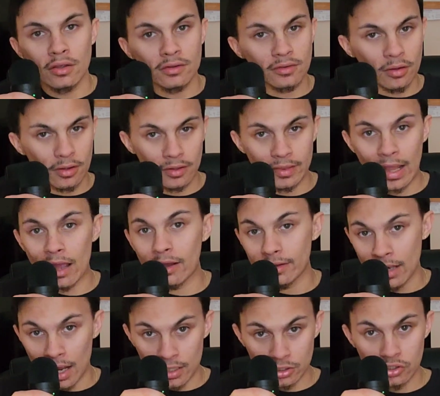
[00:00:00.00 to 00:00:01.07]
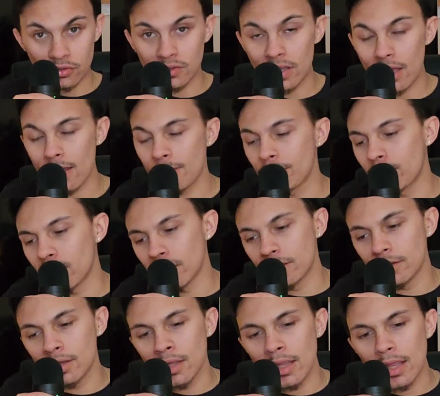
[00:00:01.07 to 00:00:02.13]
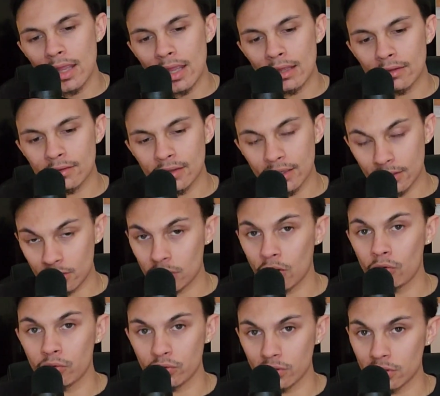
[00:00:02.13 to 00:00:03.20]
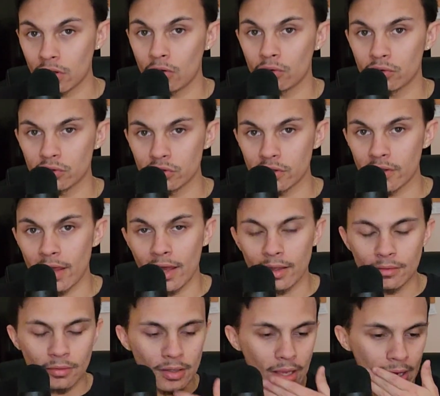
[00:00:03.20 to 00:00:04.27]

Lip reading: So, not just yet, but it's getting closer and closer to that,